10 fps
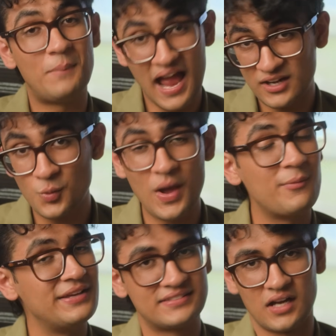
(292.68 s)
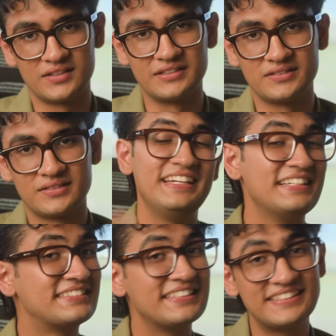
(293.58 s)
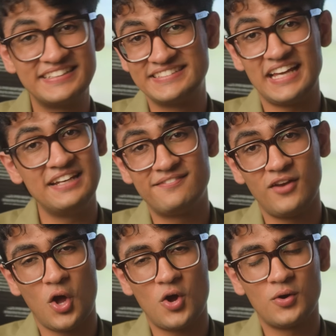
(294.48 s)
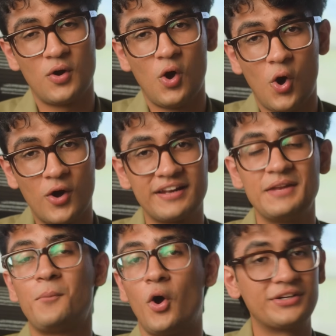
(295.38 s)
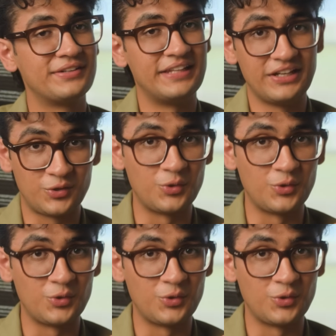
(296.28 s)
back to where we started. Is this a design flaw or an important thing